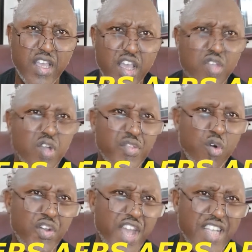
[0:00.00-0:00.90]
and you got the
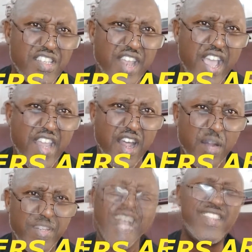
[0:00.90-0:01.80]
audacity to hate on
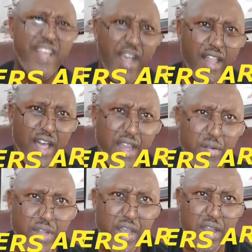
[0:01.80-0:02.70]
him. Get the hell out of here
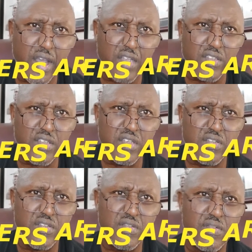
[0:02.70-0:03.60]
with that
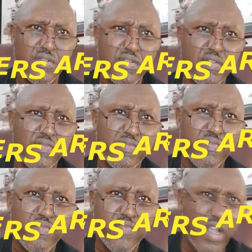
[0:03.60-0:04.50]

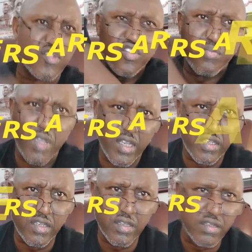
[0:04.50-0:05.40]
nonsense. I'll smack
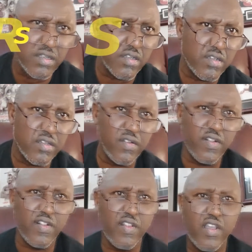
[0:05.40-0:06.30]
you.
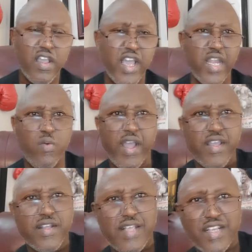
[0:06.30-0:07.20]
Anyway,
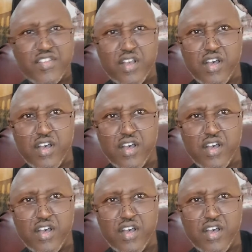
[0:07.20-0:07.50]
that's